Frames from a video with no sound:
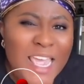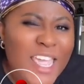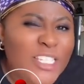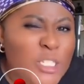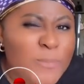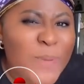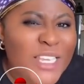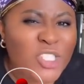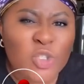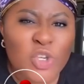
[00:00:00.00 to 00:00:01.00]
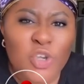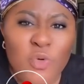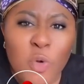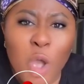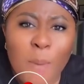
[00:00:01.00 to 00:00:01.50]
It speaks to
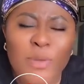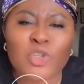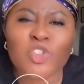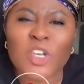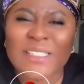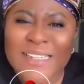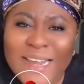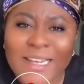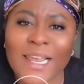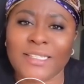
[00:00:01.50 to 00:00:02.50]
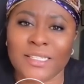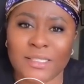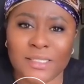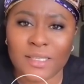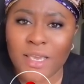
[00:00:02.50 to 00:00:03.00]
you, but you just neglect it.